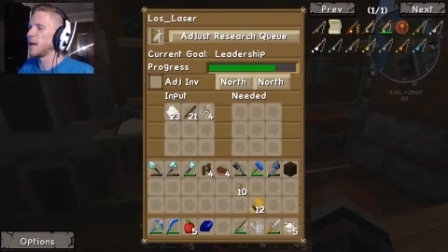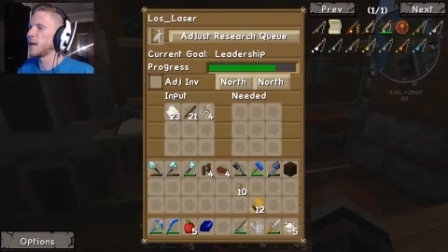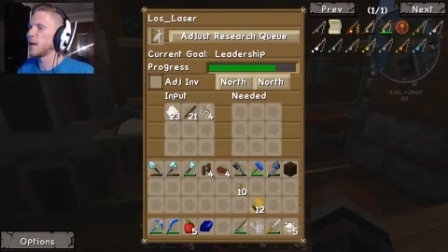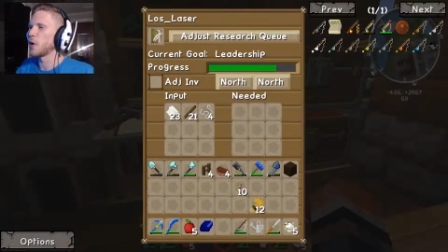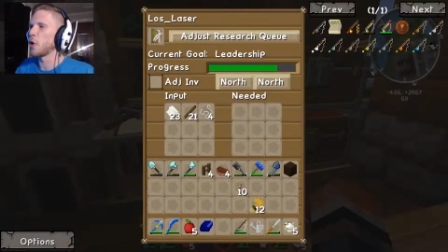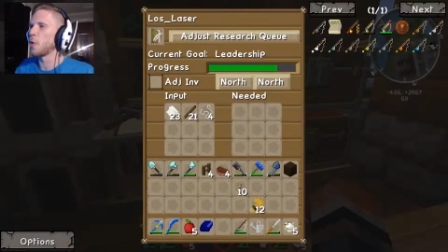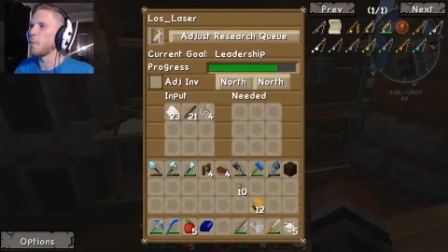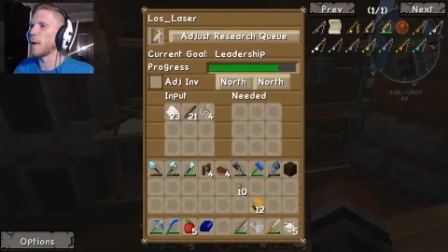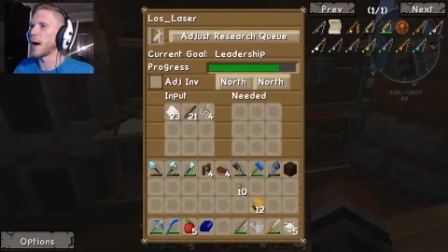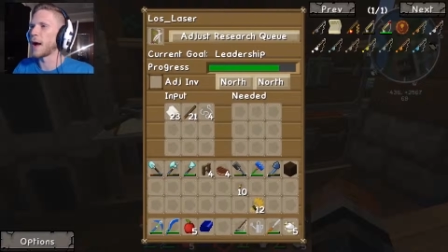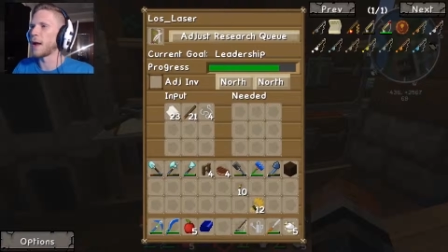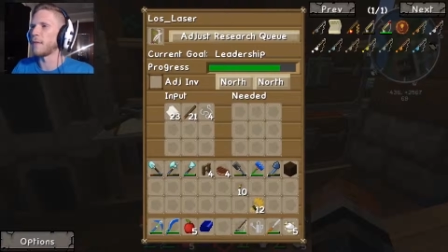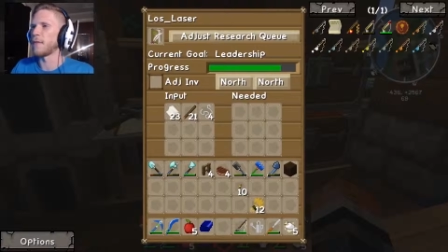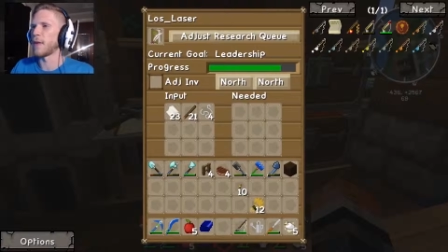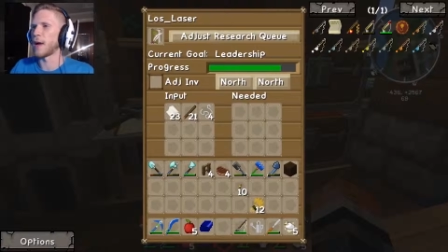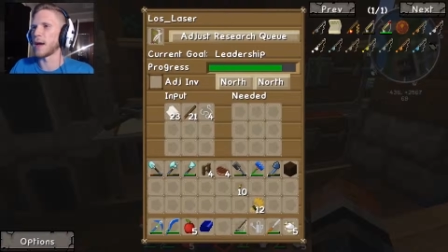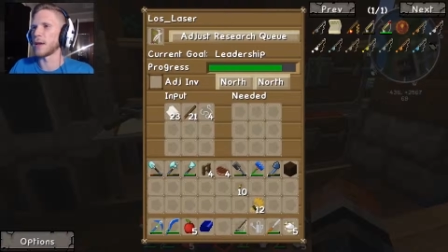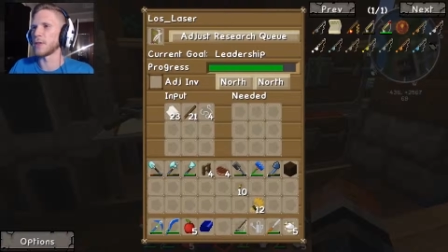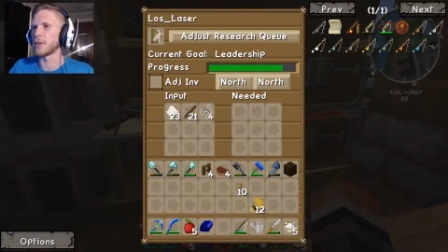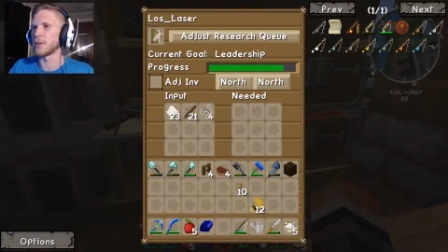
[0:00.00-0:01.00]
it go by
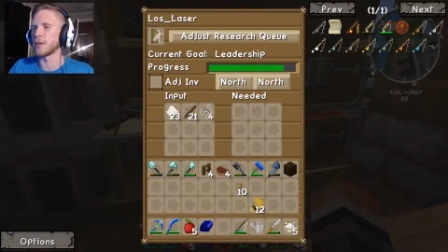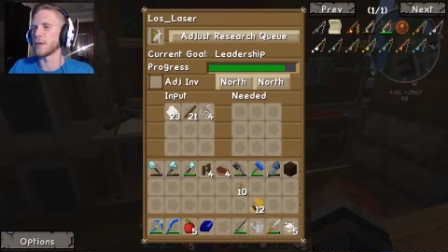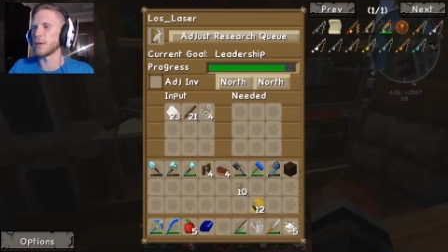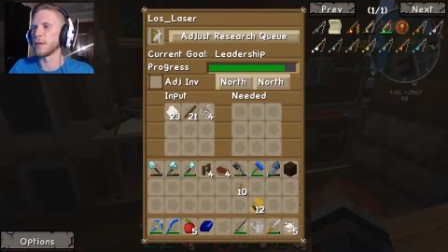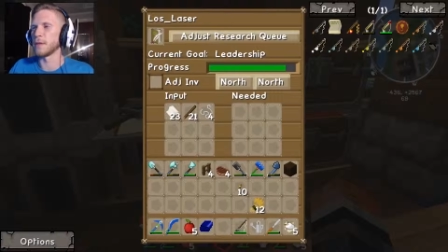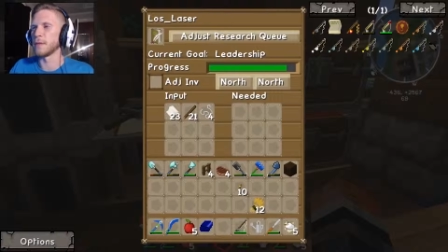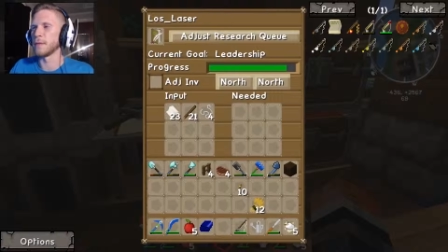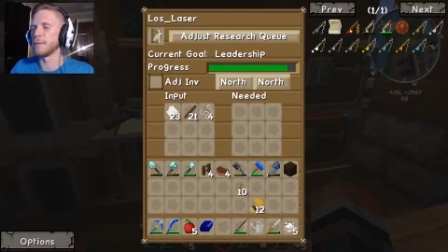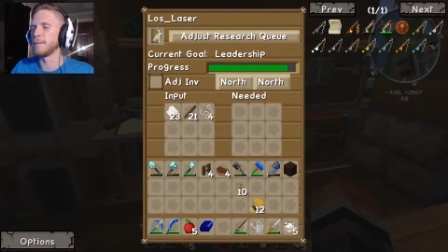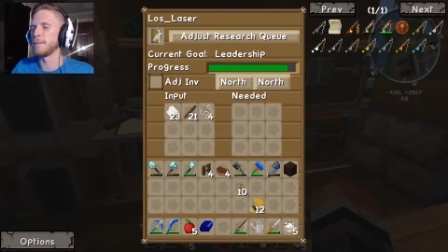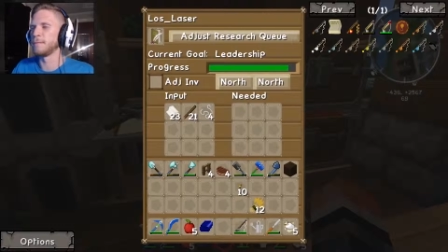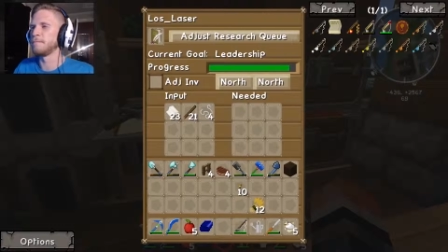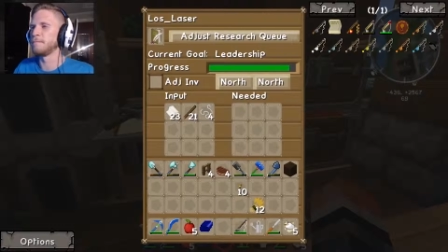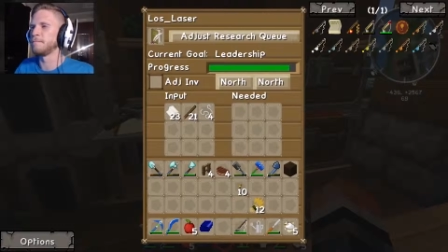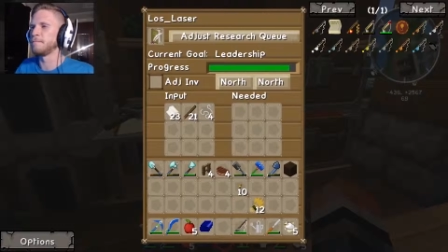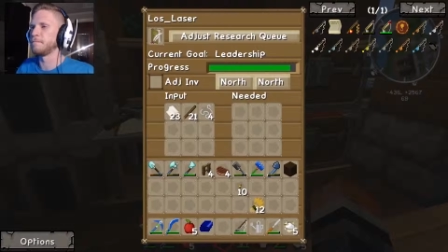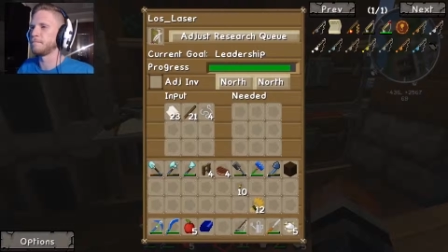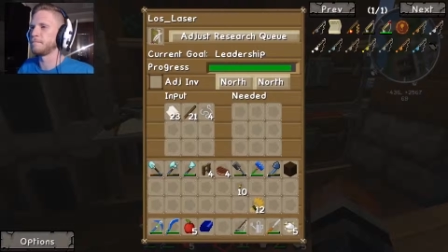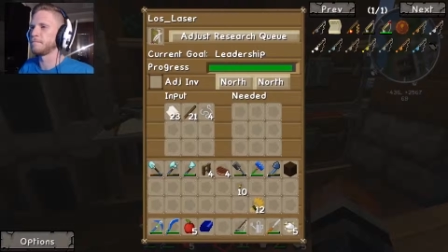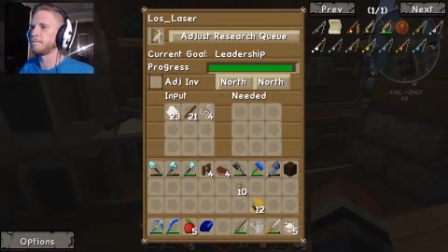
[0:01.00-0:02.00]
faster.
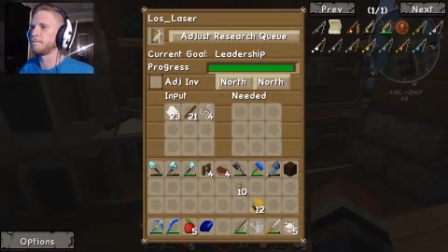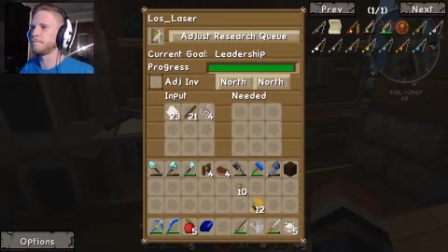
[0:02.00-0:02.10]
Hmm.